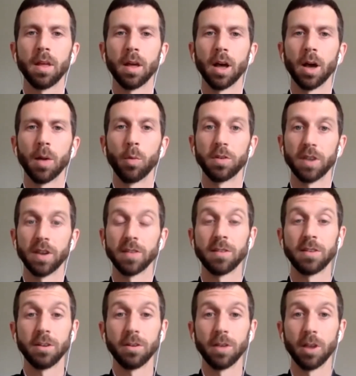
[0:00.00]
which I
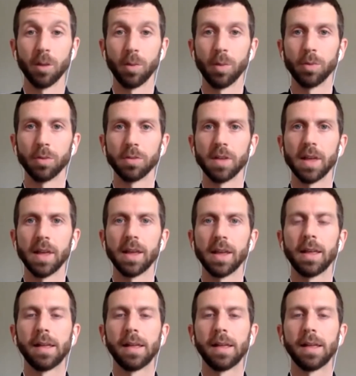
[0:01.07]
still hear people say,